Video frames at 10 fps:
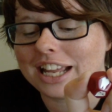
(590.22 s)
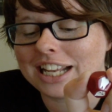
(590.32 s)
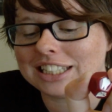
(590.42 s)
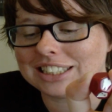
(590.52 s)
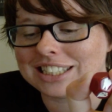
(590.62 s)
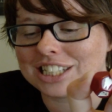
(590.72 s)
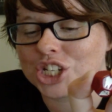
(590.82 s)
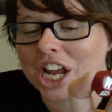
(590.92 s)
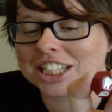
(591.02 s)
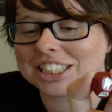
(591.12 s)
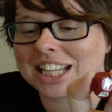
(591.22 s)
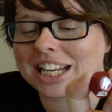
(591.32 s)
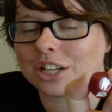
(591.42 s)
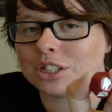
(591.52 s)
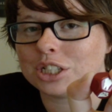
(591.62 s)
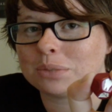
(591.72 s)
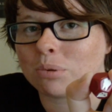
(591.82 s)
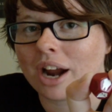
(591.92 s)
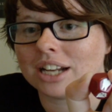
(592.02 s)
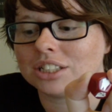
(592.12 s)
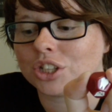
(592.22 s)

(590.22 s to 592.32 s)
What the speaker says: it's a chance that it could spread.